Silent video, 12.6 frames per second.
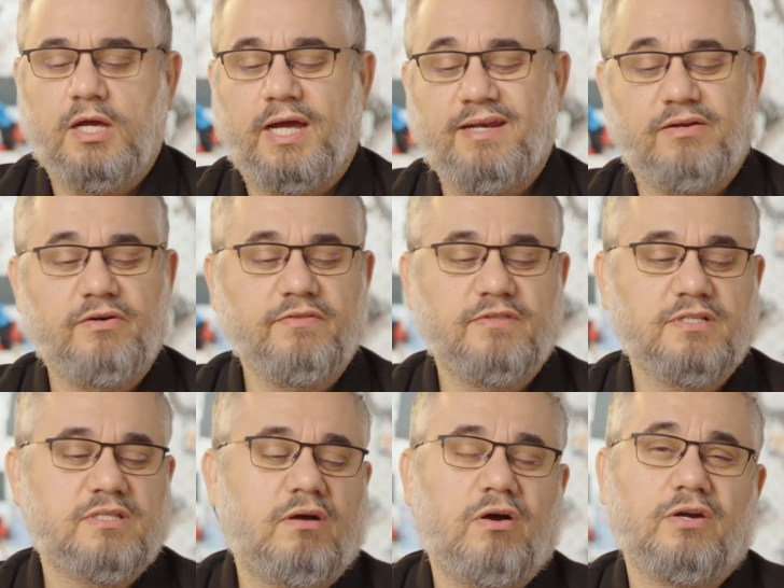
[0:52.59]
I learned
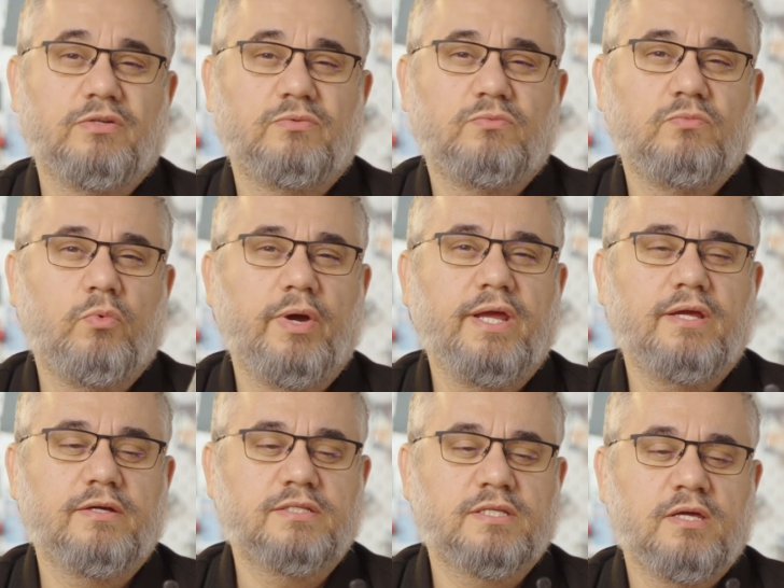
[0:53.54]
this the hard way
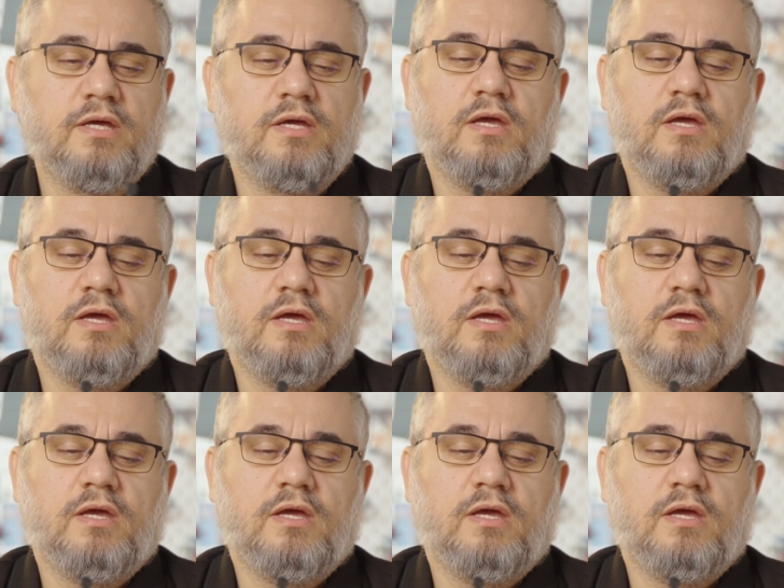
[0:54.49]
because